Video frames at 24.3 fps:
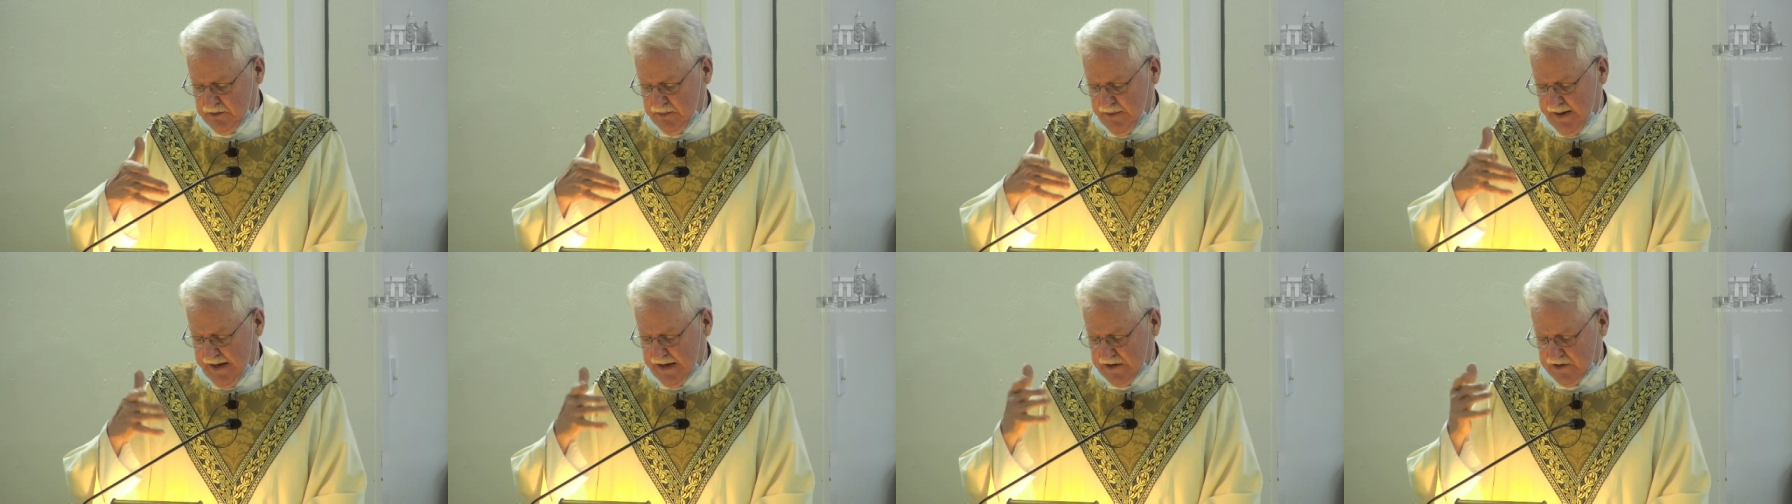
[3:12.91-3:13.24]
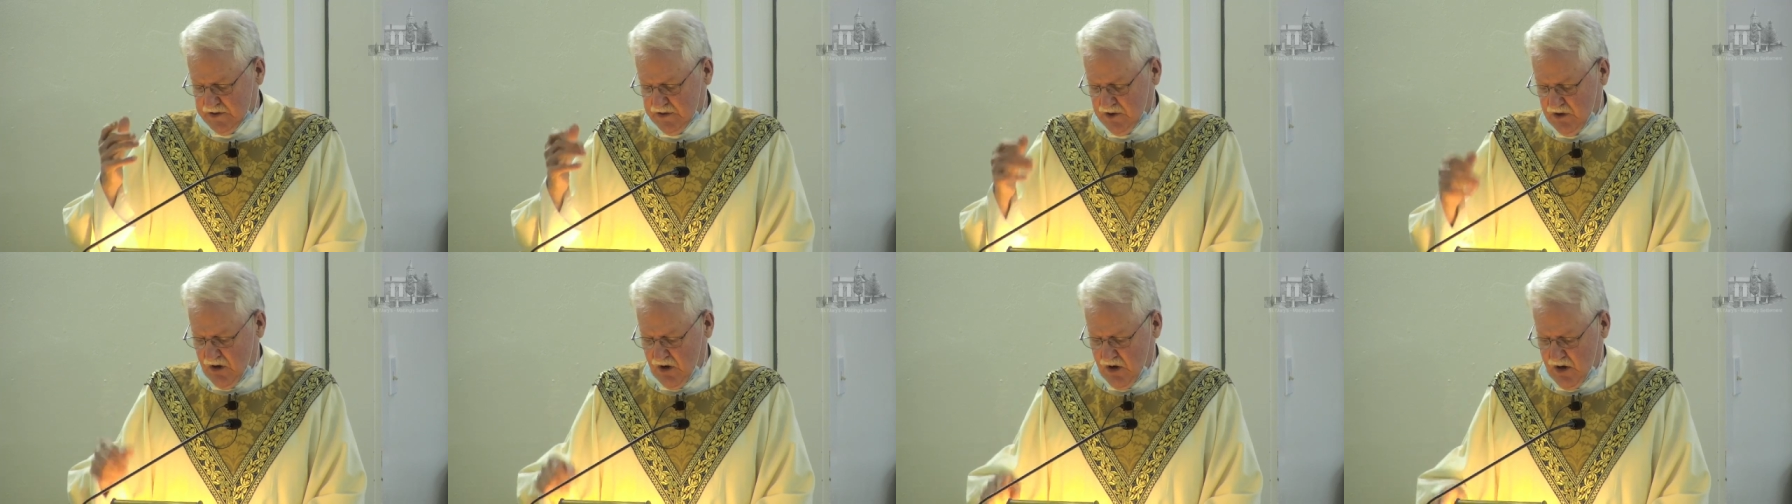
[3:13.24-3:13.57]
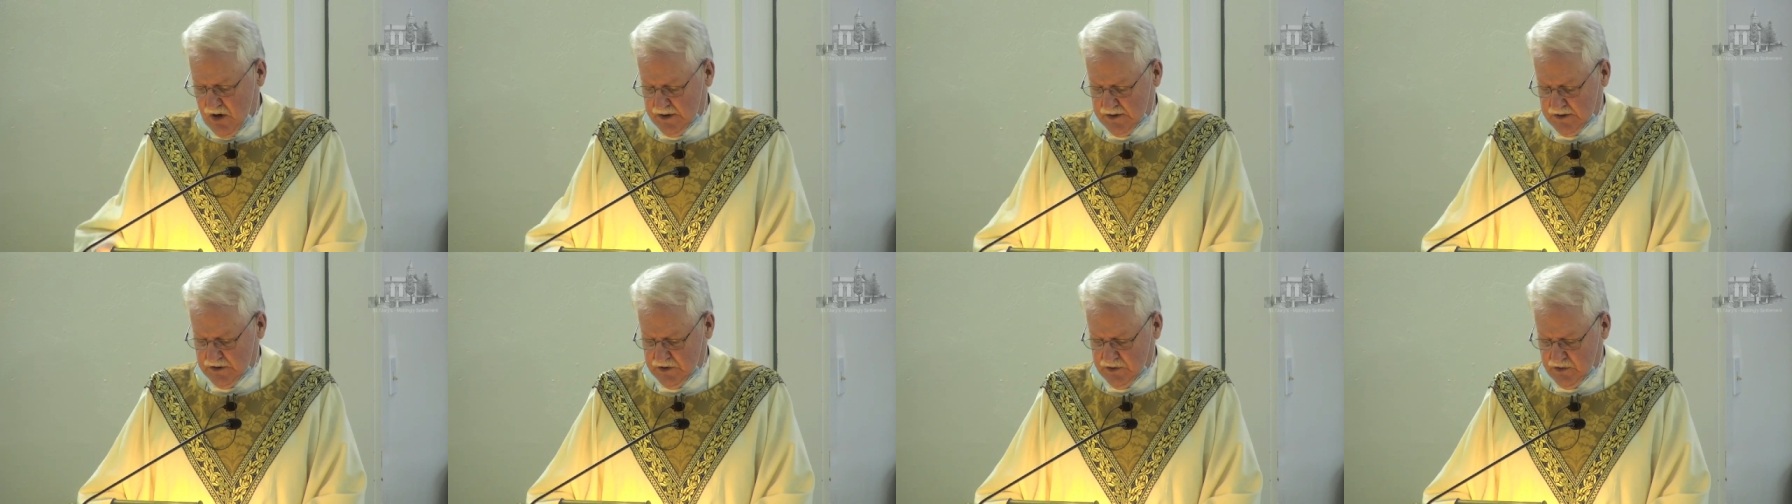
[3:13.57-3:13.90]
and others
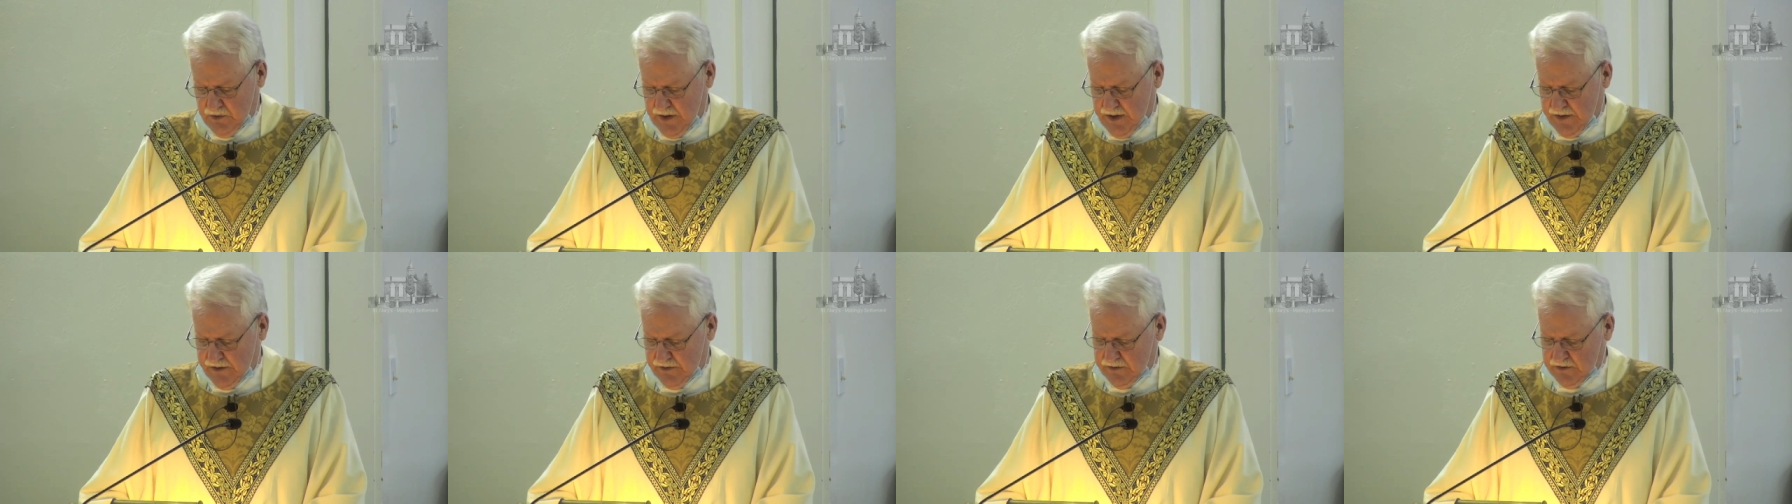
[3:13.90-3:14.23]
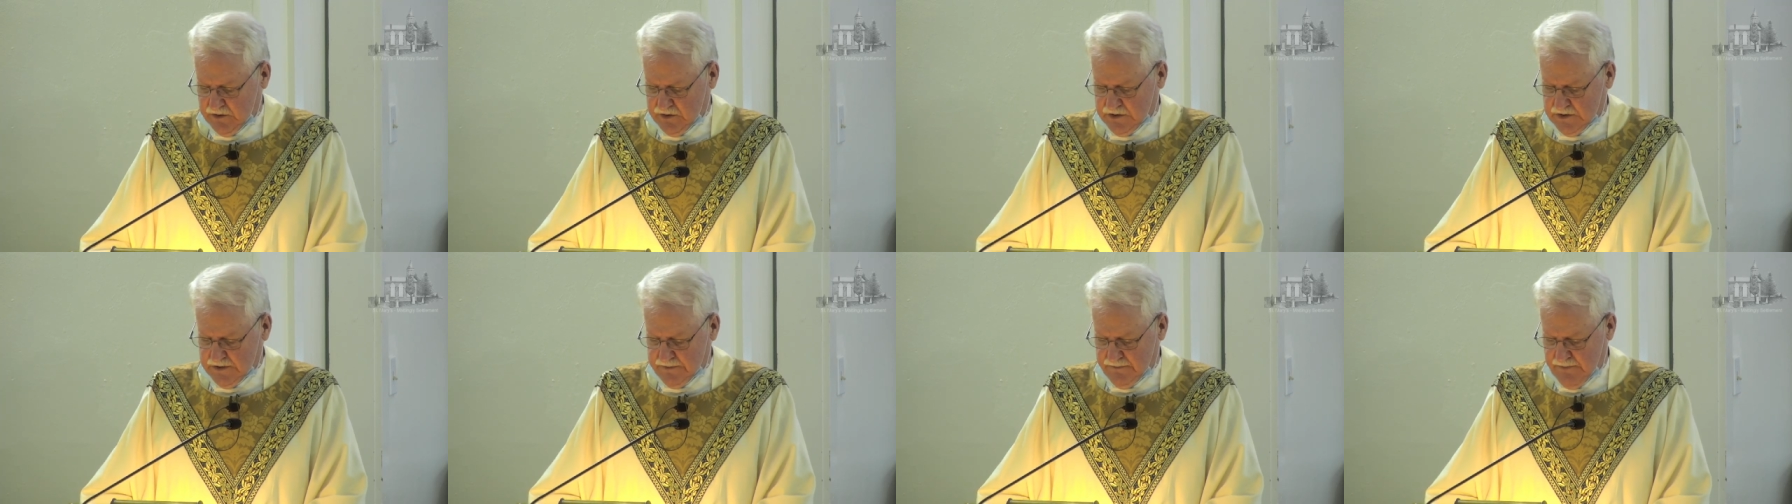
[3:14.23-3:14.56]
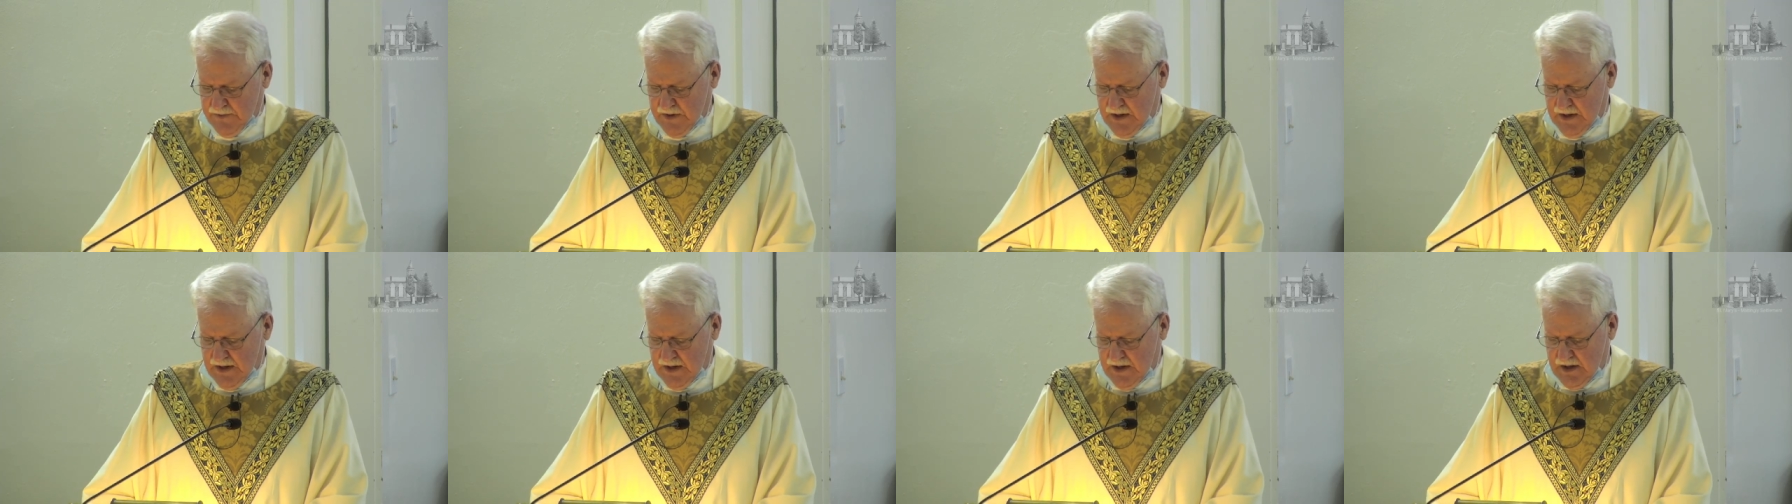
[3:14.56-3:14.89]
pass it on to
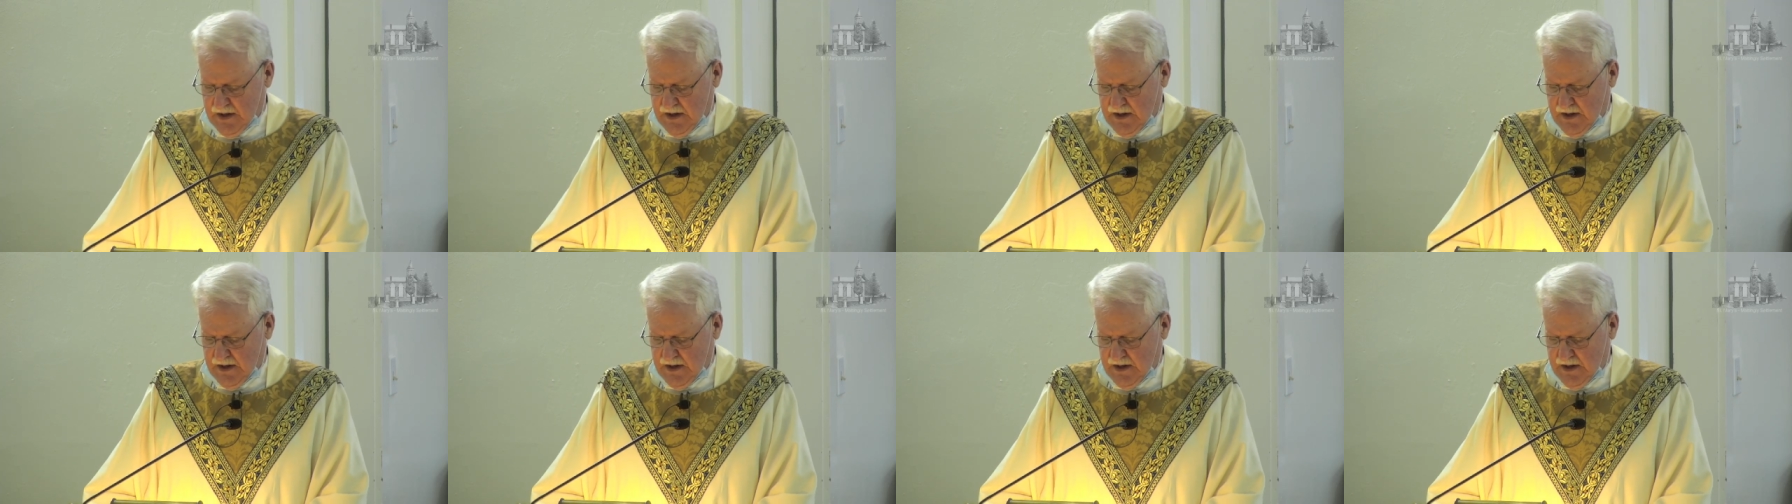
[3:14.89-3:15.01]
others.